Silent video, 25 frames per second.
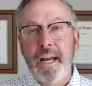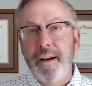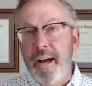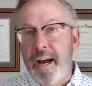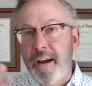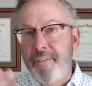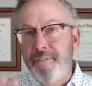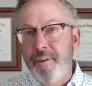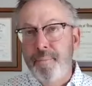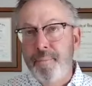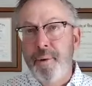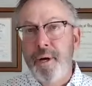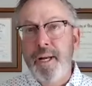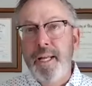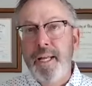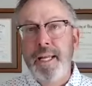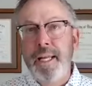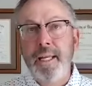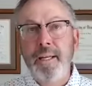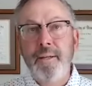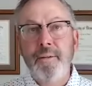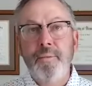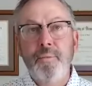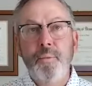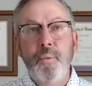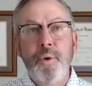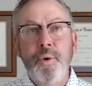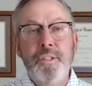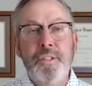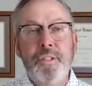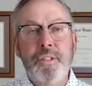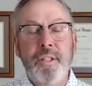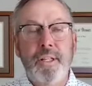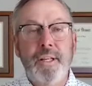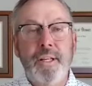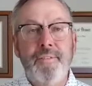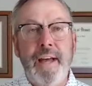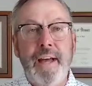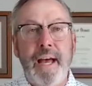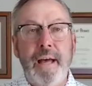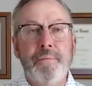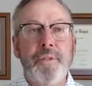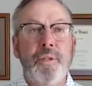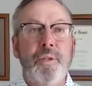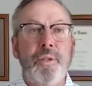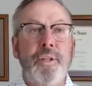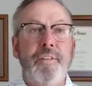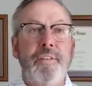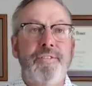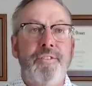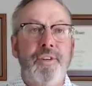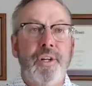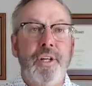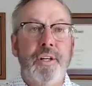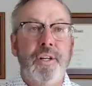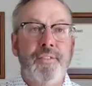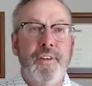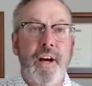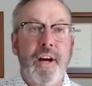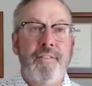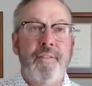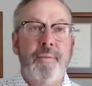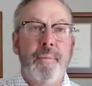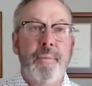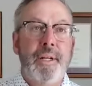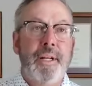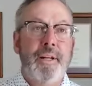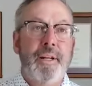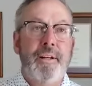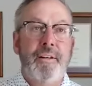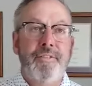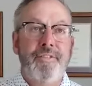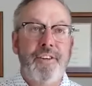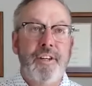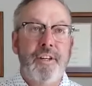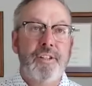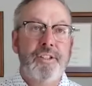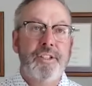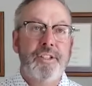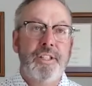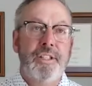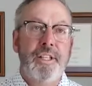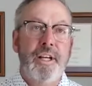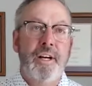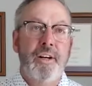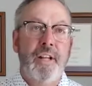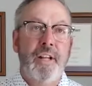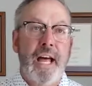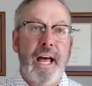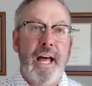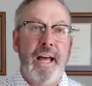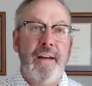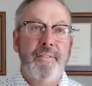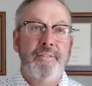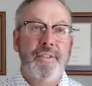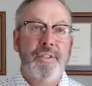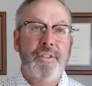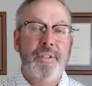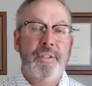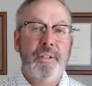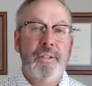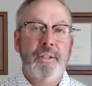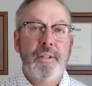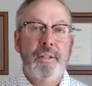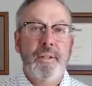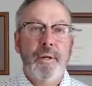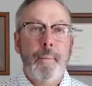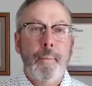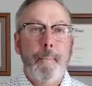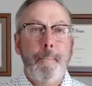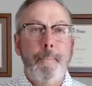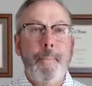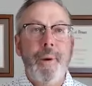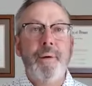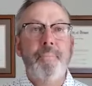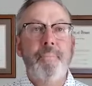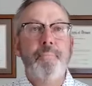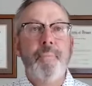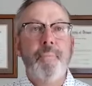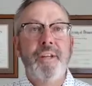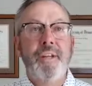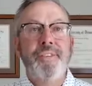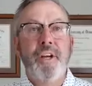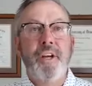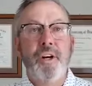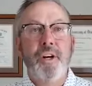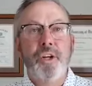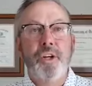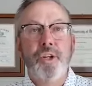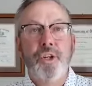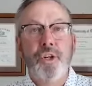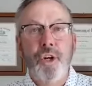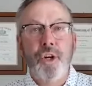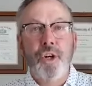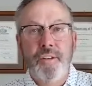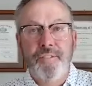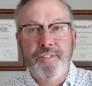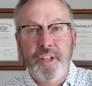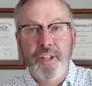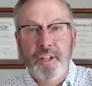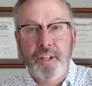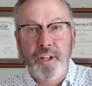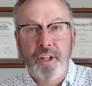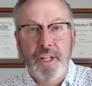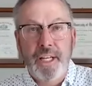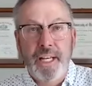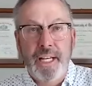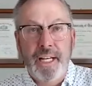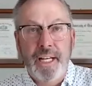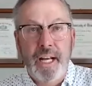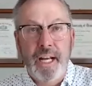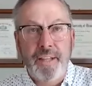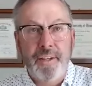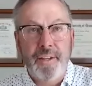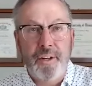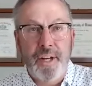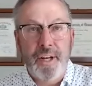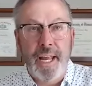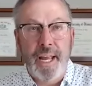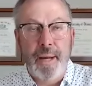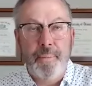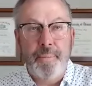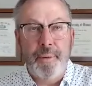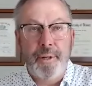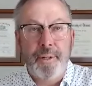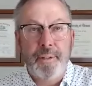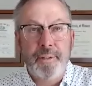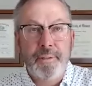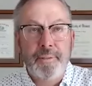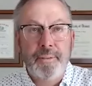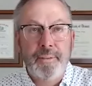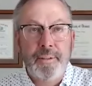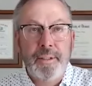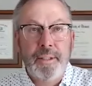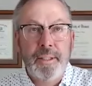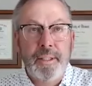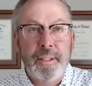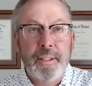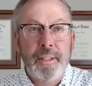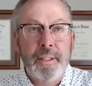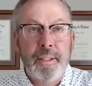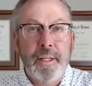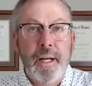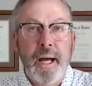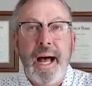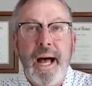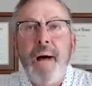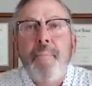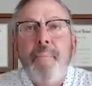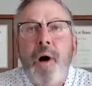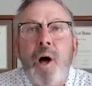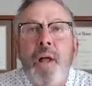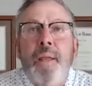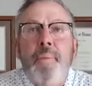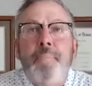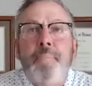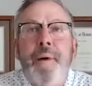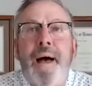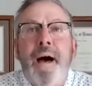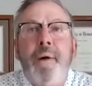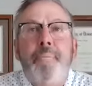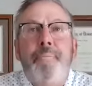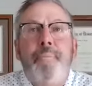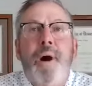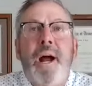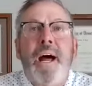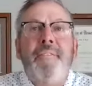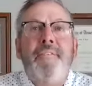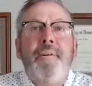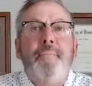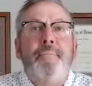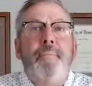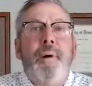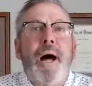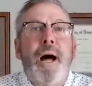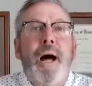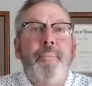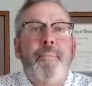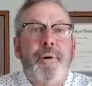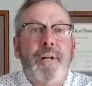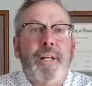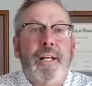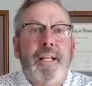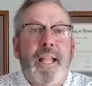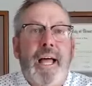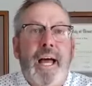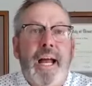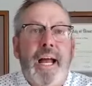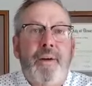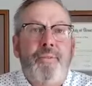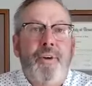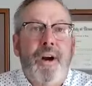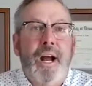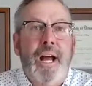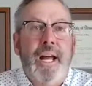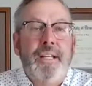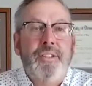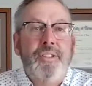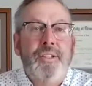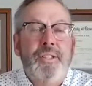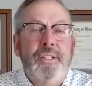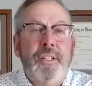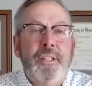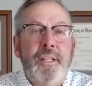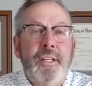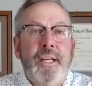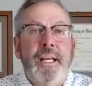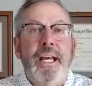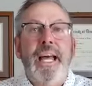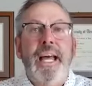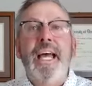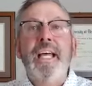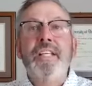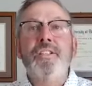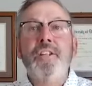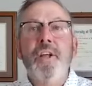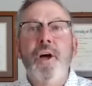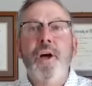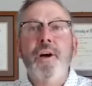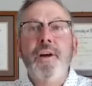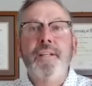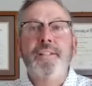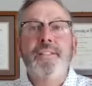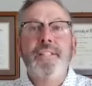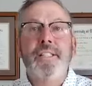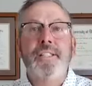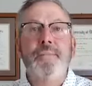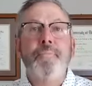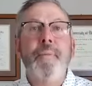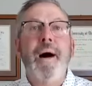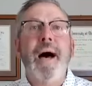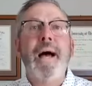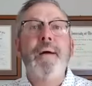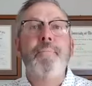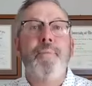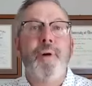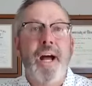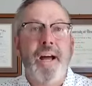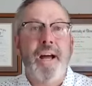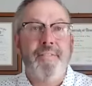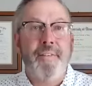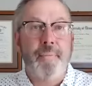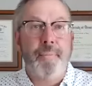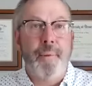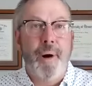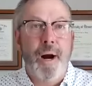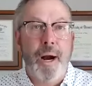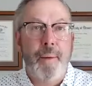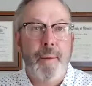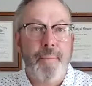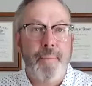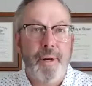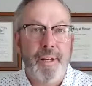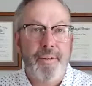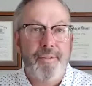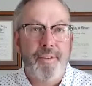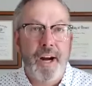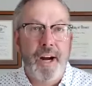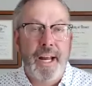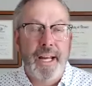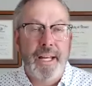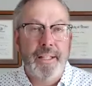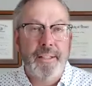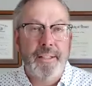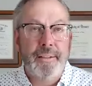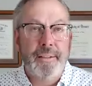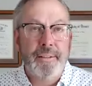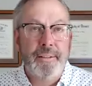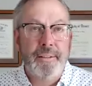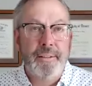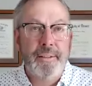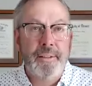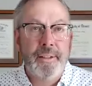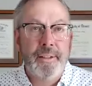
Everybody wants to live absolutely free of government interference in their lives, but they're good if you look in on their neighbor. I'm all about private property rights as long as it's my private property right.